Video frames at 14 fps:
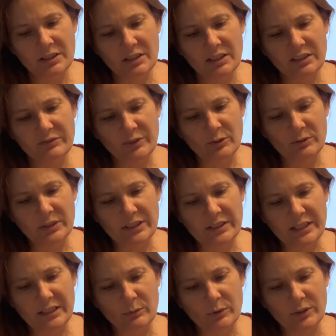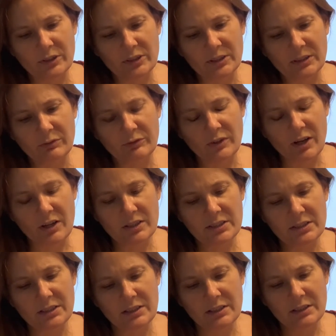If only there were a little
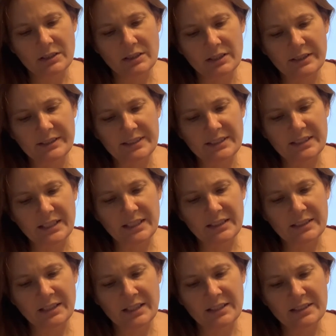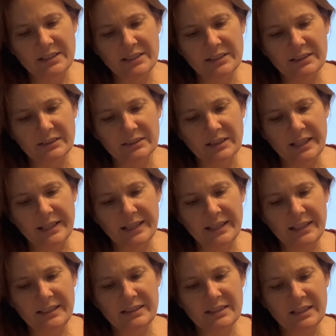frost. Instead, still
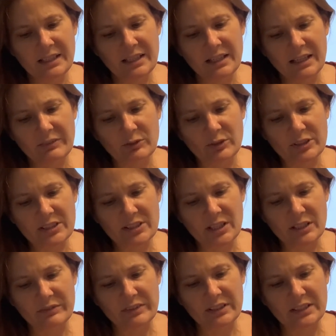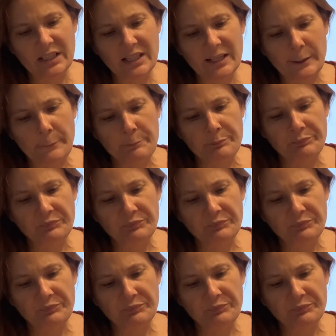heat after the sun of the day.